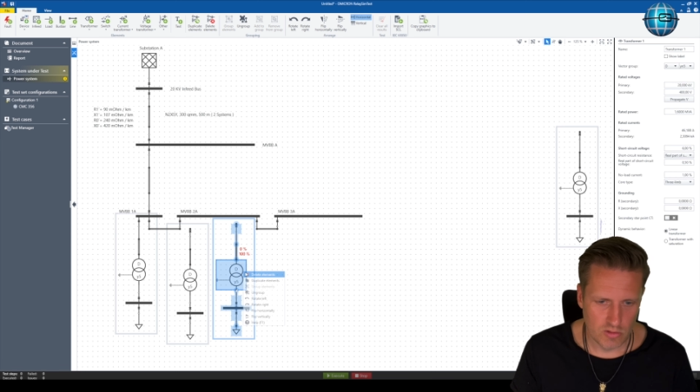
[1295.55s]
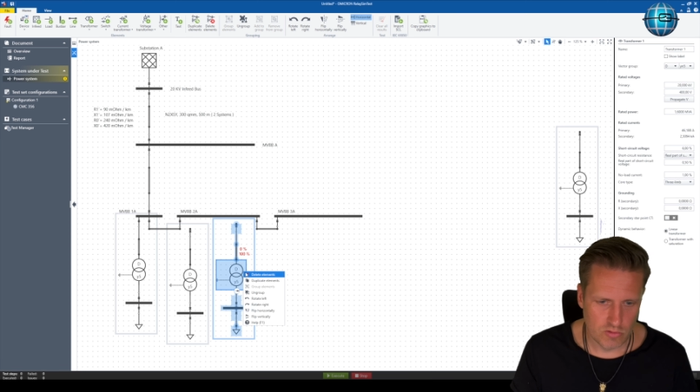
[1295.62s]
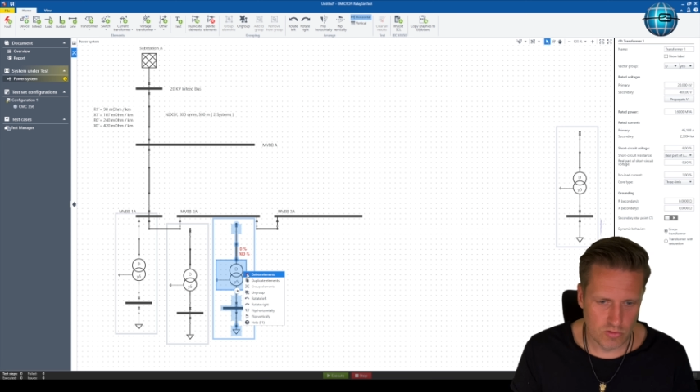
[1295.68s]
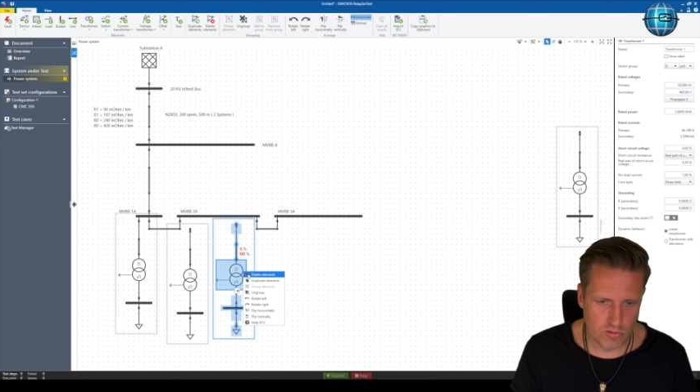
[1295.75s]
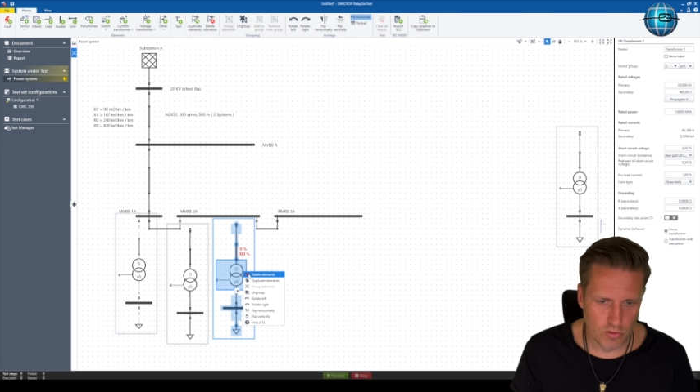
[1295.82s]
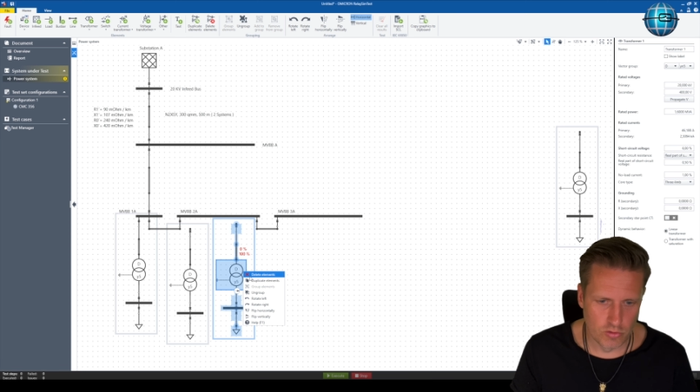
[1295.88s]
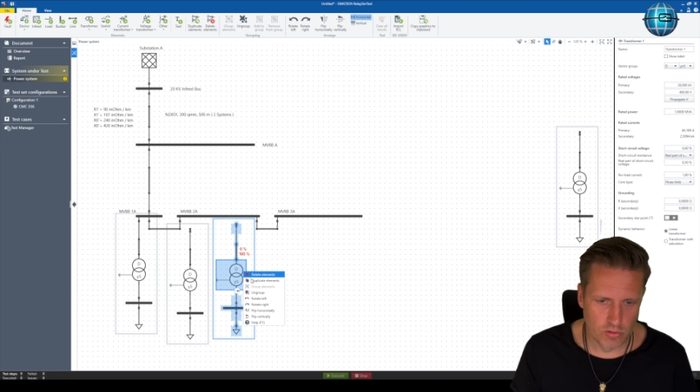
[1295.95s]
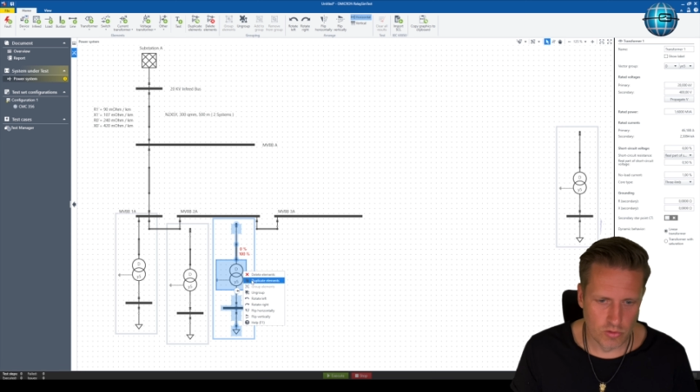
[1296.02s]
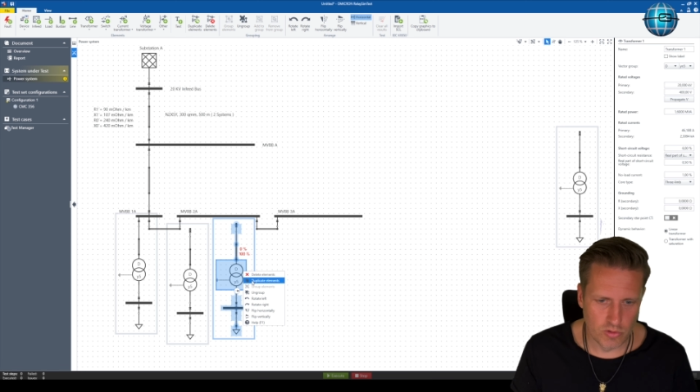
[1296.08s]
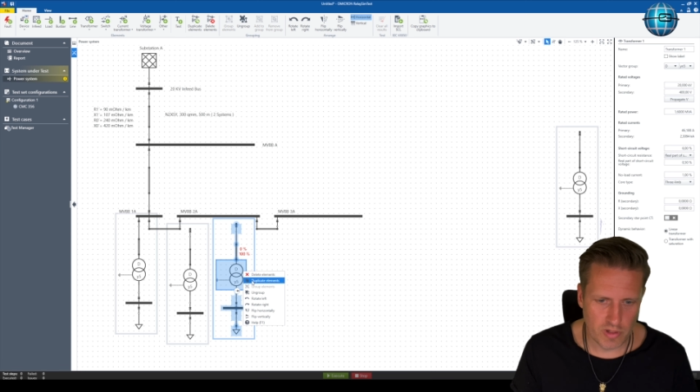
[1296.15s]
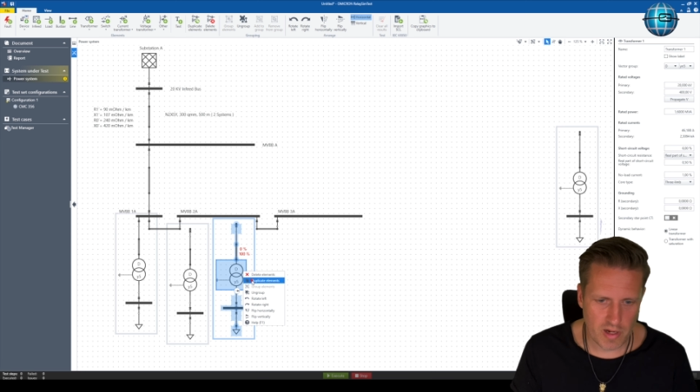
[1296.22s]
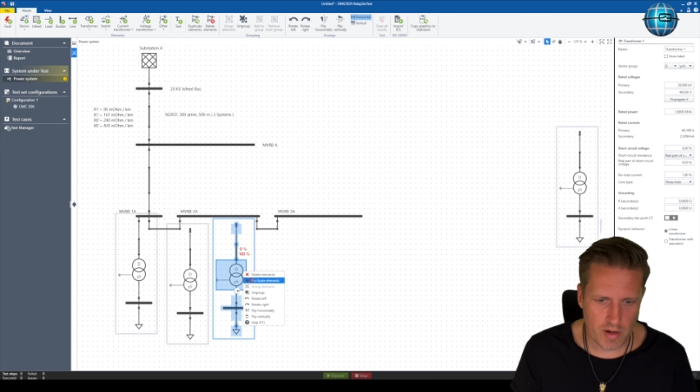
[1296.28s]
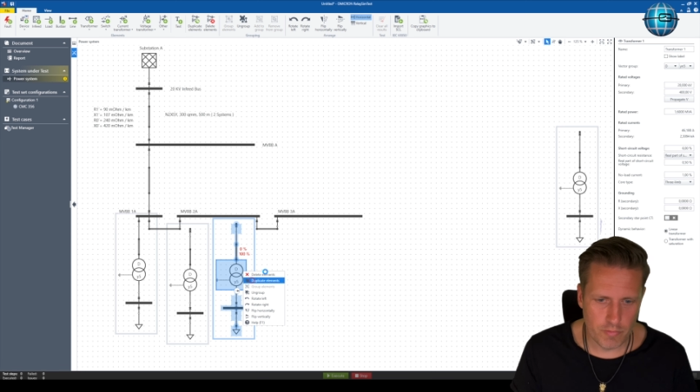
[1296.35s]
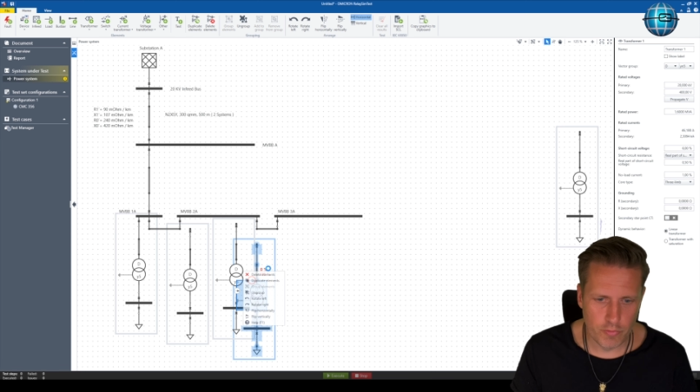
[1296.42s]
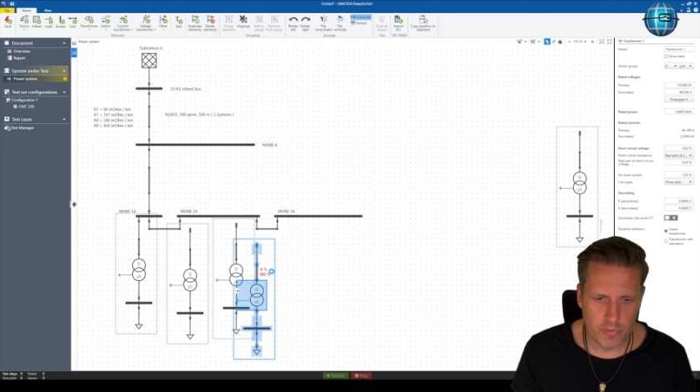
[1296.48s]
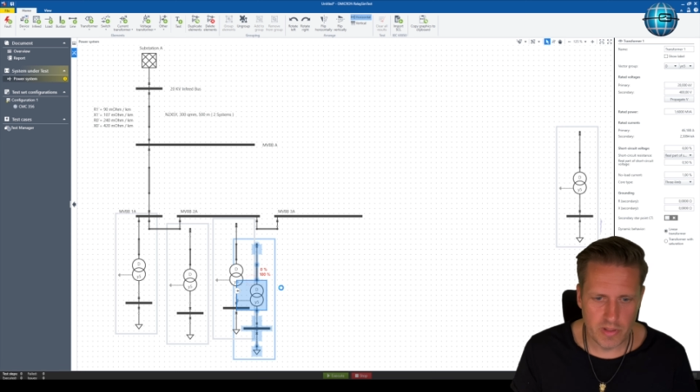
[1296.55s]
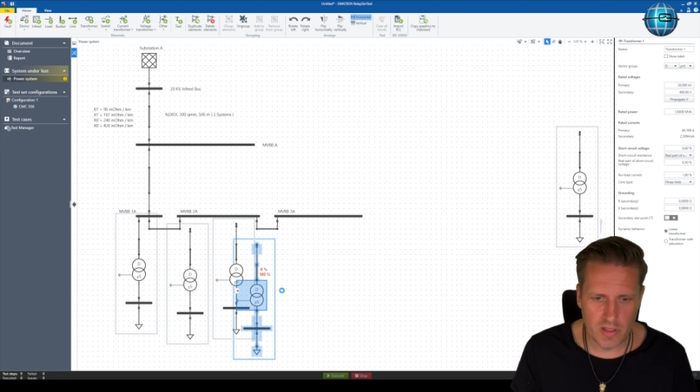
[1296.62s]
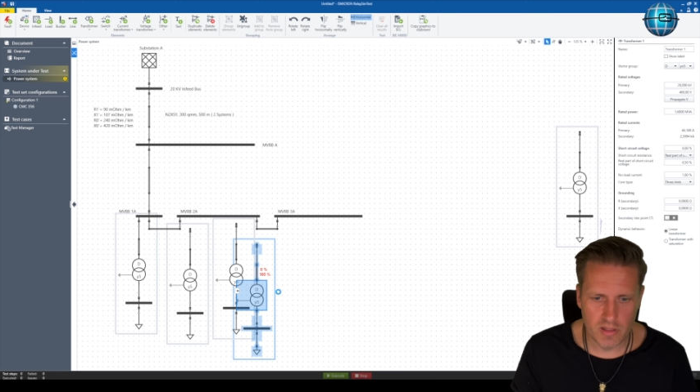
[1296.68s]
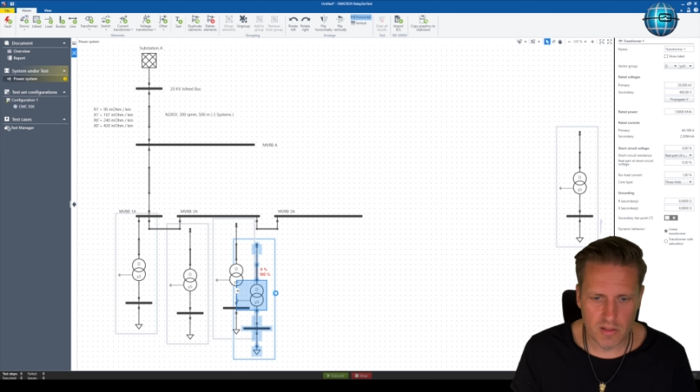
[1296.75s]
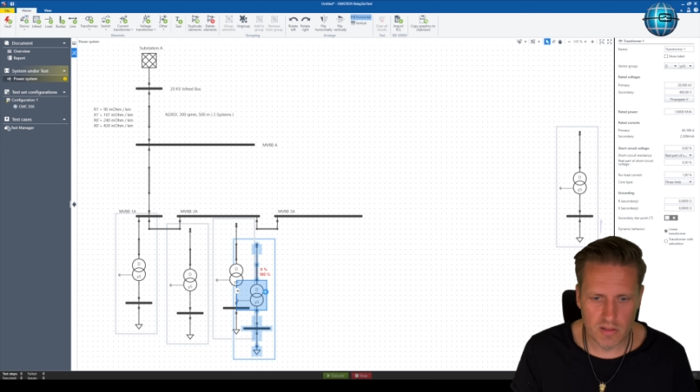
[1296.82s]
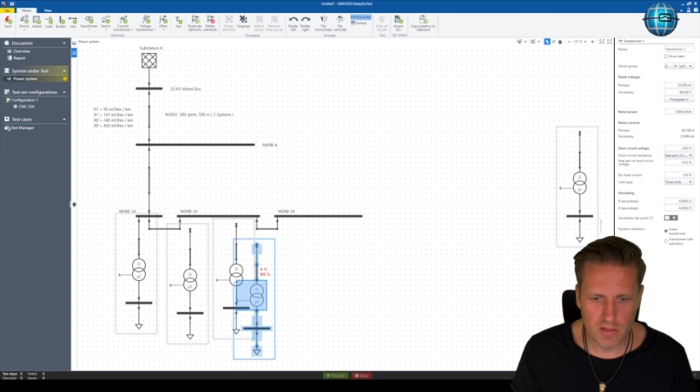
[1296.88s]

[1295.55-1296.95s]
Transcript: to every